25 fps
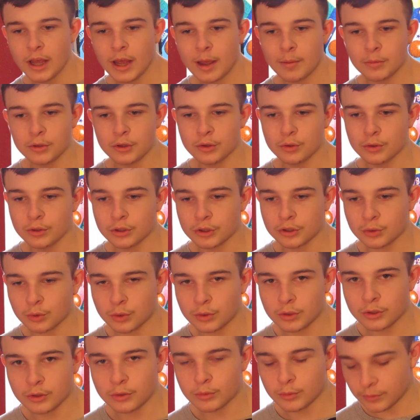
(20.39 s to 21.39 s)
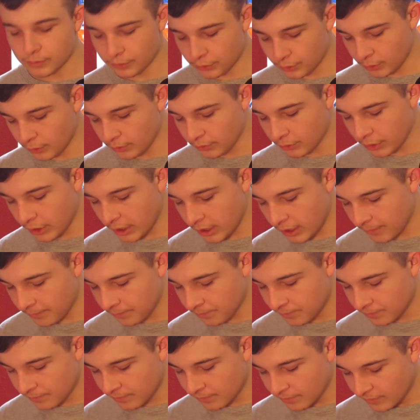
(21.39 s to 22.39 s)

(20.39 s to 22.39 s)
I'm be doing a short little review over that.